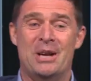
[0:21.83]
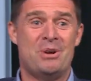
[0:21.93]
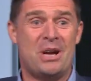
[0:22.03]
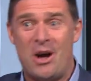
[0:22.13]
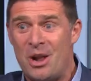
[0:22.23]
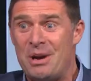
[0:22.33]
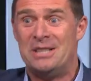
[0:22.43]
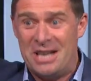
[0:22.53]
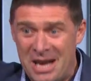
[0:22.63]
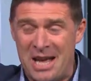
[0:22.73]
And we all
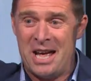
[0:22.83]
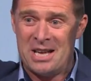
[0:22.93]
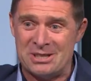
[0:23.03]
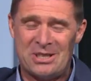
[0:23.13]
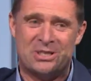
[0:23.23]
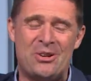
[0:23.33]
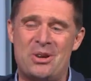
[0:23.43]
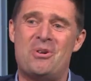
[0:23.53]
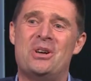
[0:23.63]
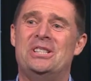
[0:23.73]
went, "Yes, there's
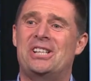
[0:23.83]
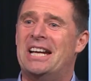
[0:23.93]
only one